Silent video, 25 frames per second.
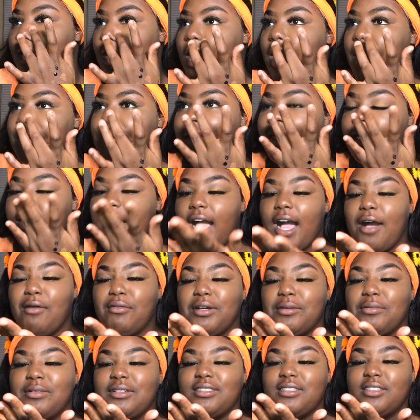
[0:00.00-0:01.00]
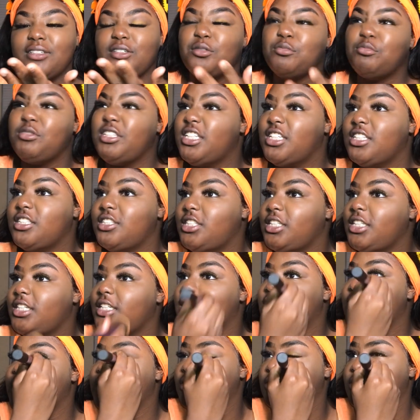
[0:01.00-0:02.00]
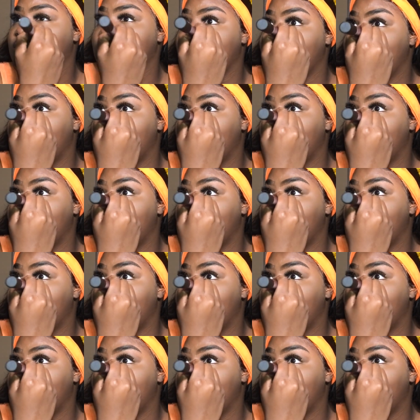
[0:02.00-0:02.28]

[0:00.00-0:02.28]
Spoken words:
I mean, I would be too, because she is usually